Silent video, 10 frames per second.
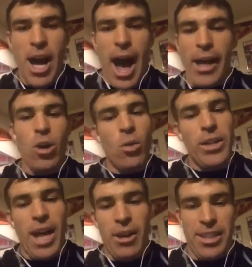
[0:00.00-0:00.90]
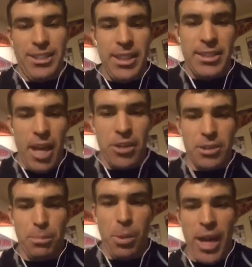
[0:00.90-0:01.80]
I go in, are the details
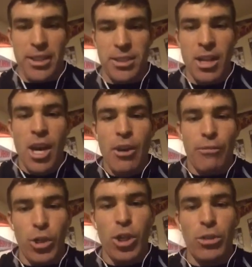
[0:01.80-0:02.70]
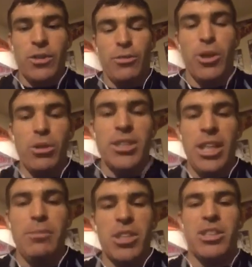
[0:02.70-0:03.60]
in place for your
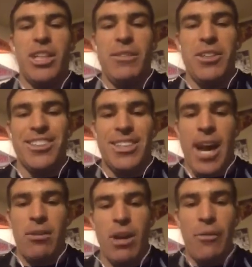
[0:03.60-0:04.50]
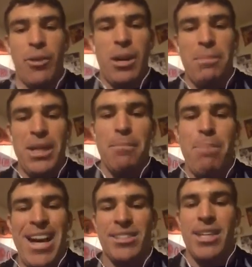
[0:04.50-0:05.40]
team just to give the standard effort and be the
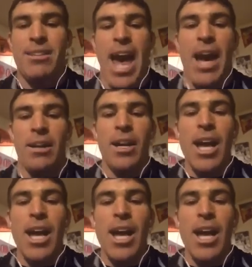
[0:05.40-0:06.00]
best at that?